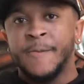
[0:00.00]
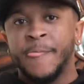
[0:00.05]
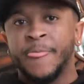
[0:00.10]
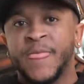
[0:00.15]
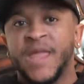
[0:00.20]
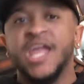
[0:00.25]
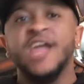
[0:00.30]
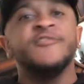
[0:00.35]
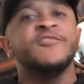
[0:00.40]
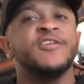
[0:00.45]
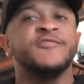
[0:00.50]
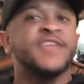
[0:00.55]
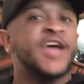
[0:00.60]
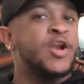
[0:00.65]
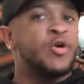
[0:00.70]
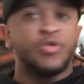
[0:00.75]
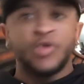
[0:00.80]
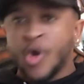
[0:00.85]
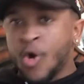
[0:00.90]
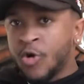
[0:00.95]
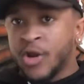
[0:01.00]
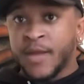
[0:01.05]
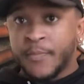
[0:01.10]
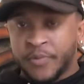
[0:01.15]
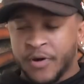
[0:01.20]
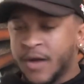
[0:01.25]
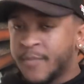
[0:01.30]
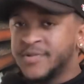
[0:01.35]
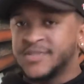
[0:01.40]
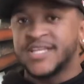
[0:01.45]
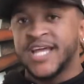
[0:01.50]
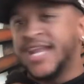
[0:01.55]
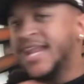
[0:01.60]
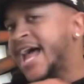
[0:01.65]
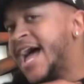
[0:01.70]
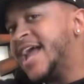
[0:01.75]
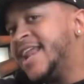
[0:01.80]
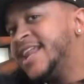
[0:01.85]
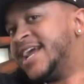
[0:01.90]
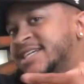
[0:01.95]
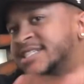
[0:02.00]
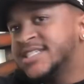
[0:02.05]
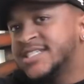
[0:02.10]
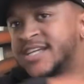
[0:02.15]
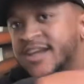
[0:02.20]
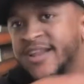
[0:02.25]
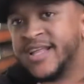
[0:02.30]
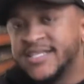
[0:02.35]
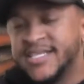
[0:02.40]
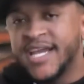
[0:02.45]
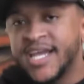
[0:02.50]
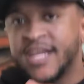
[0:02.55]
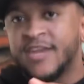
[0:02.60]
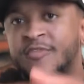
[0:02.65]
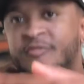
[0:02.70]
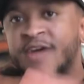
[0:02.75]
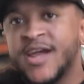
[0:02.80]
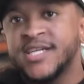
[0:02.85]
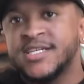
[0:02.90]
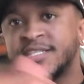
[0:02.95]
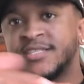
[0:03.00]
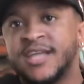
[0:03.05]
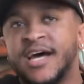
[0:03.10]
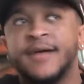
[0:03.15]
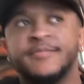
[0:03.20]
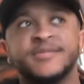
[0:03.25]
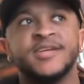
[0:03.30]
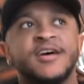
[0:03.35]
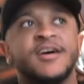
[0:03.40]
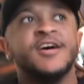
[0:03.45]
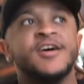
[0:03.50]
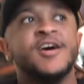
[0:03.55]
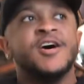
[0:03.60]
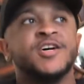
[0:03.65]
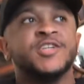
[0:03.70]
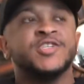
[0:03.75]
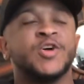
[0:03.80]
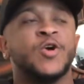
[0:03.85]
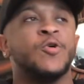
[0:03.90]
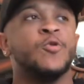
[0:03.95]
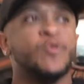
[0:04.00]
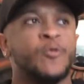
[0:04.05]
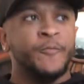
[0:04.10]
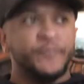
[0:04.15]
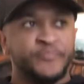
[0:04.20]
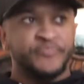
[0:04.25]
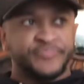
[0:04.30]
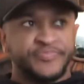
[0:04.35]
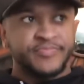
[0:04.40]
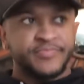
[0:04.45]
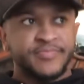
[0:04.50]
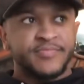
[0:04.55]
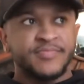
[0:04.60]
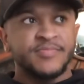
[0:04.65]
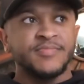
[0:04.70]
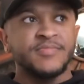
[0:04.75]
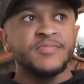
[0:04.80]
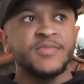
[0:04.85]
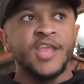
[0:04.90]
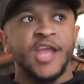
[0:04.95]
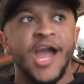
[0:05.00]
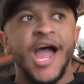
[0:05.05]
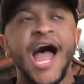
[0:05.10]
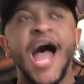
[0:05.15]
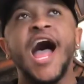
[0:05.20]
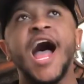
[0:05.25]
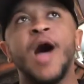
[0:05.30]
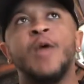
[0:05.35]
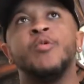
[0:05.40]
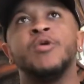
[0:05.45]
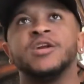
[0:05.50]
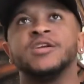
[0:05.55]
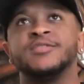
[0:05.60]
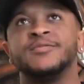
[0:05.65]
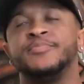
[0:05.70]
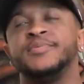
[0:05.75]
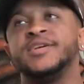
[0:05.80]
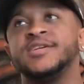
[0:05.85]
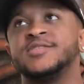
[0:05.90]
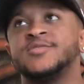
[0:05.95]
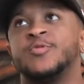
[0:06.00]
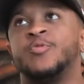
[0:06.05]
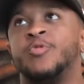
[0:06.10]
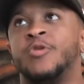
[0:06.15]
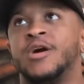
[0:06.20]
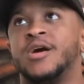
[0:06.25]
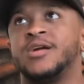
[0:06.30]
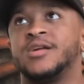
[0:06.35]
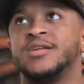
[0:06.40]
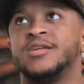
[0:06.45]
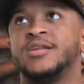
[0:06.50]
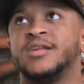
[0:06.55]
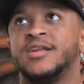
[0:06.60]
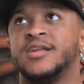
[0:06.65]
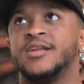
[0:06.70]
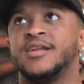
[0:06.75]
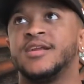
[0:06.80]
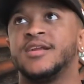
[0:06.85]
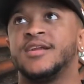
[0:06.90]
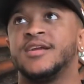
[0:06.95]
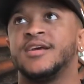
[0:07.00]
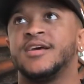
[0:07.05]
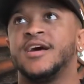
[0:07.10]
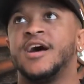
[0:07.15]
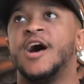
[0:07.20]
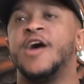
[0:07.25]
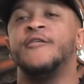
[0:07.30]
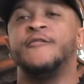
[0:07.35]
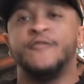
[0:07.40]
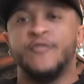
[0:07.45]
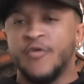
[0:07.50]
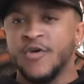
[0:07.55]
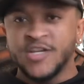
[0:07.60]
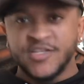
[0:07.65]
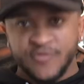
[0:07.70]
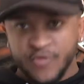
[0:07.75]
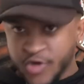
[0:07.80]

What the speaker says: Even if they don't know their purpose, they're not necessarily taking the right steps. So I wanted to be someone, a voice for the